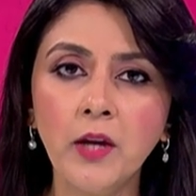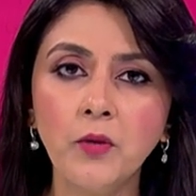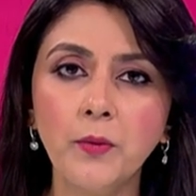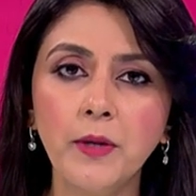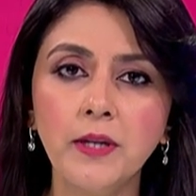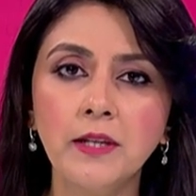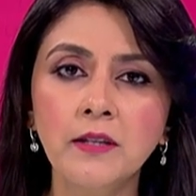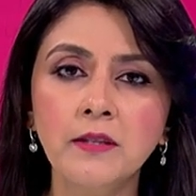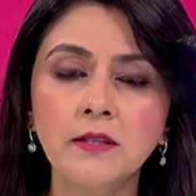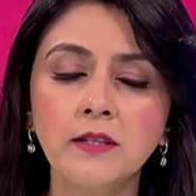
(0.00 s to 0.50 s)
We
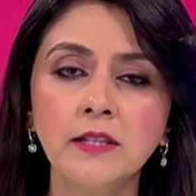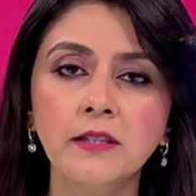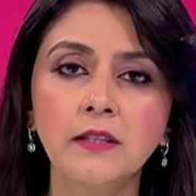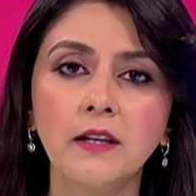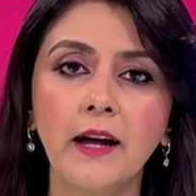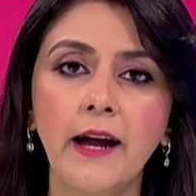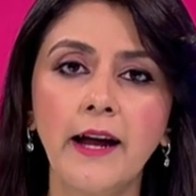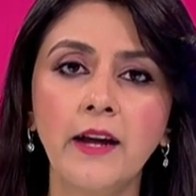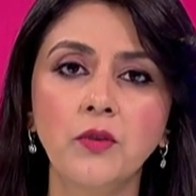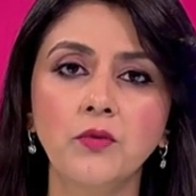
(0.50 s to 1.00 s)
did see the
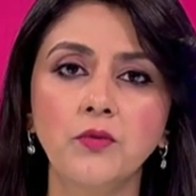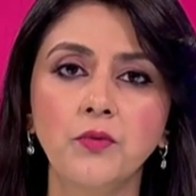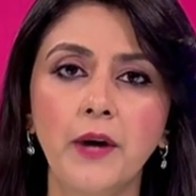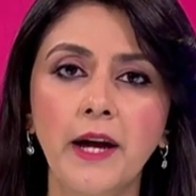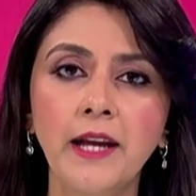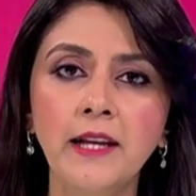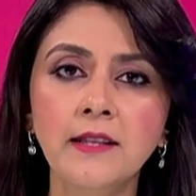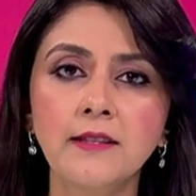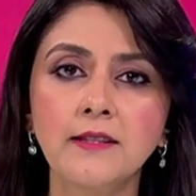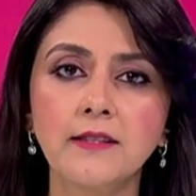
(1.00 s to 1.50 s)
kind of
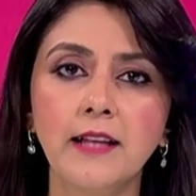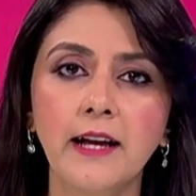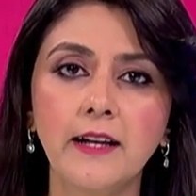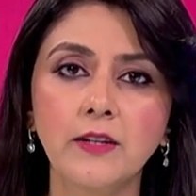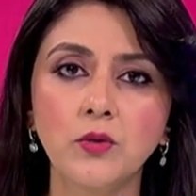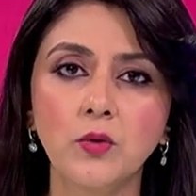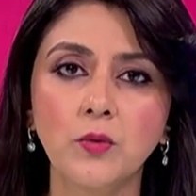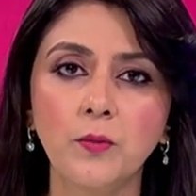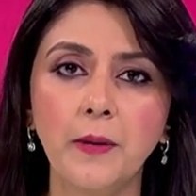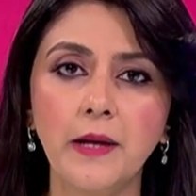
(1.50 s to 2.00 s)
violence that
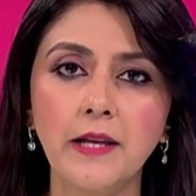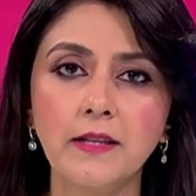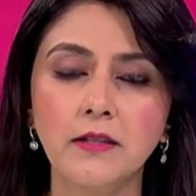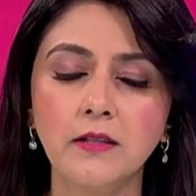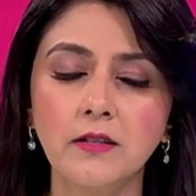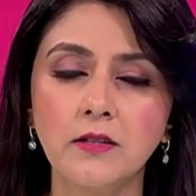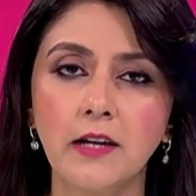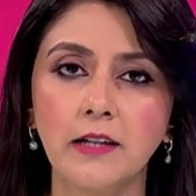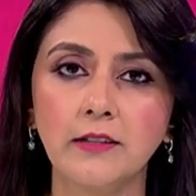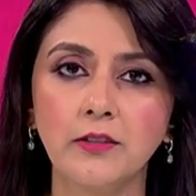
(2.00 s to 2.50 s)
took place
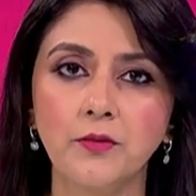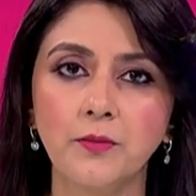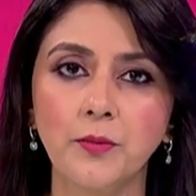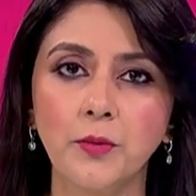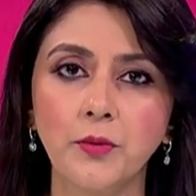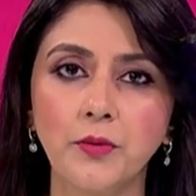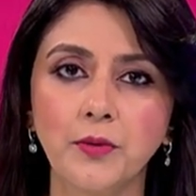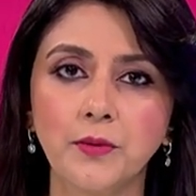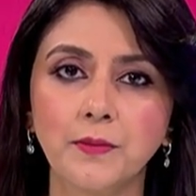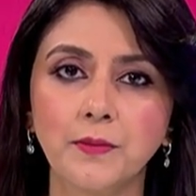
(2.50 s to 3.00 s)
in Jadavpur.